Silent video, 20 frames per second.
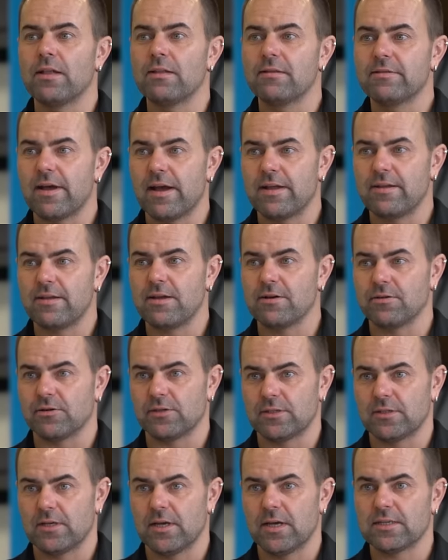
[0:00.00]
in 10
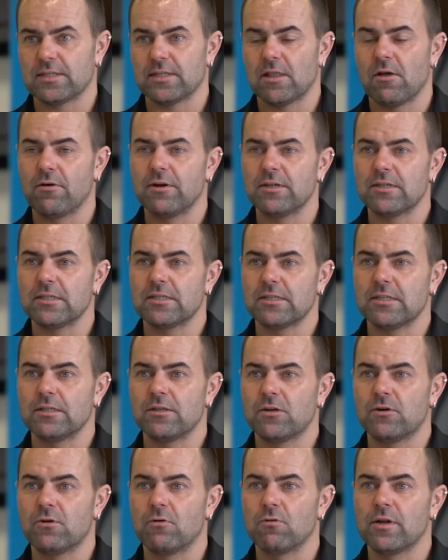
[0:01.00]
years. As long as it's in
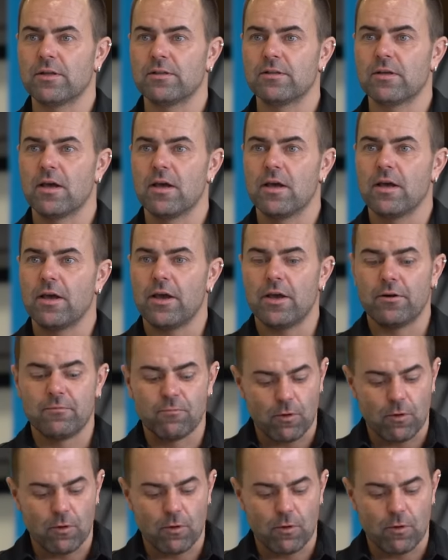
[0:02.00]
the coolant, it